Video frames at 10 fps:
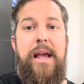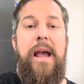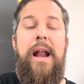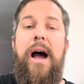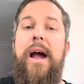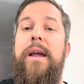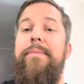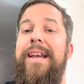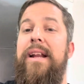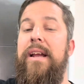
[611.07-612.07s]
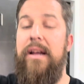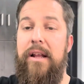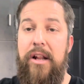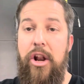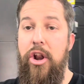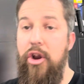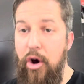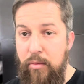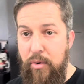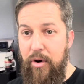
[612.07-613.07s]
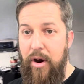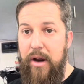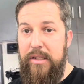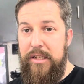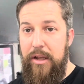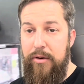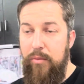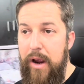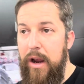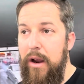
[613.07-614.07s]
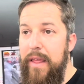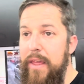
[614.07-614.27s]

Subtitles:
and I am getting no more cylinder wear.